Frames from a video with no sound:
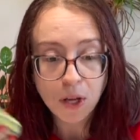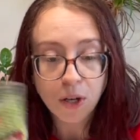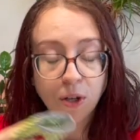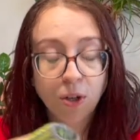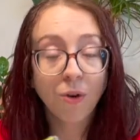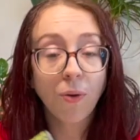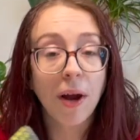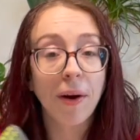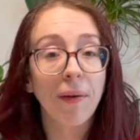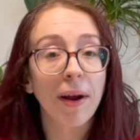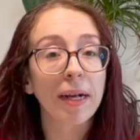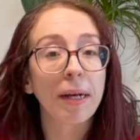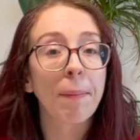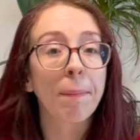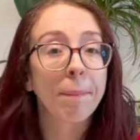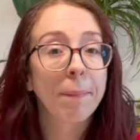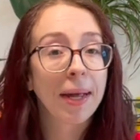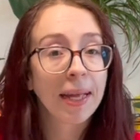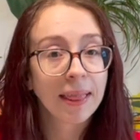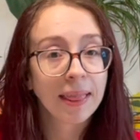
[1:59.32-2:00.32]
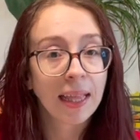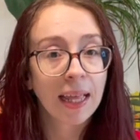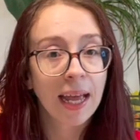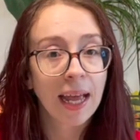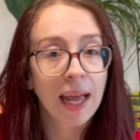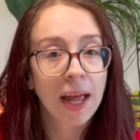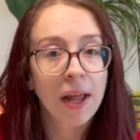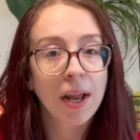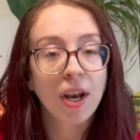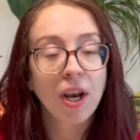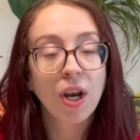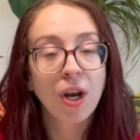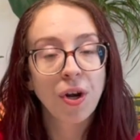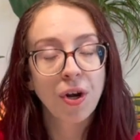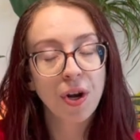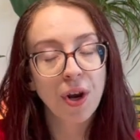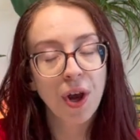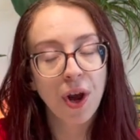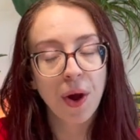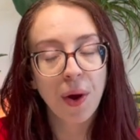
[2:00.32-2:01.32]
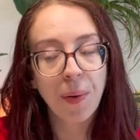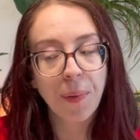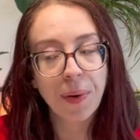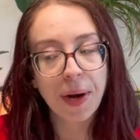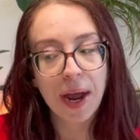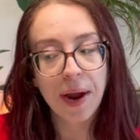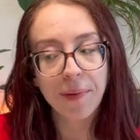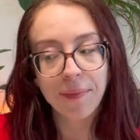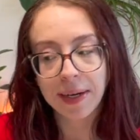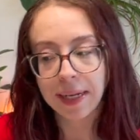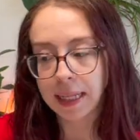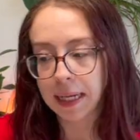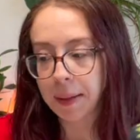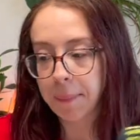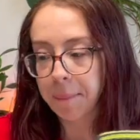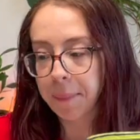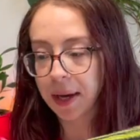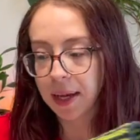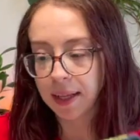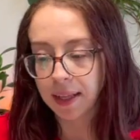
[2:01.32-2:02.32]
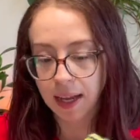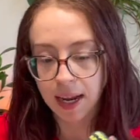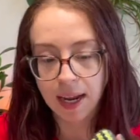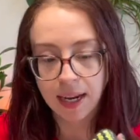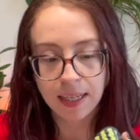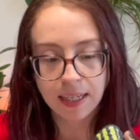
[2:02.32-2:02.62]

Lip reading: Do I recommend that? No, not really, but it